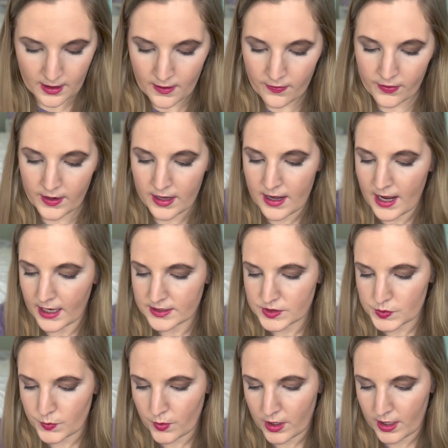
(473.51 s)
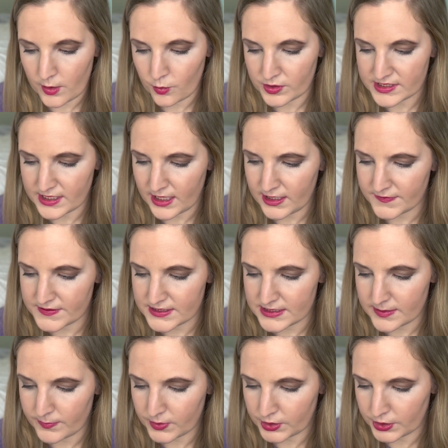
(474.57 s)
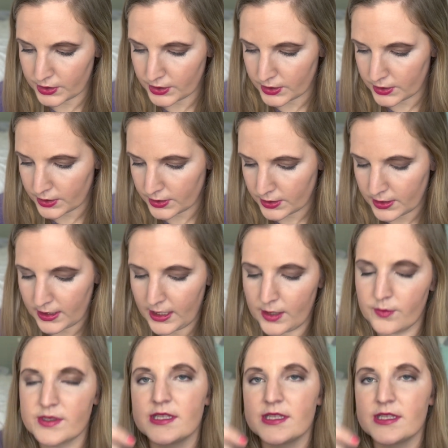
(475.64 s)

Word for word: the next one was kind of similar and it was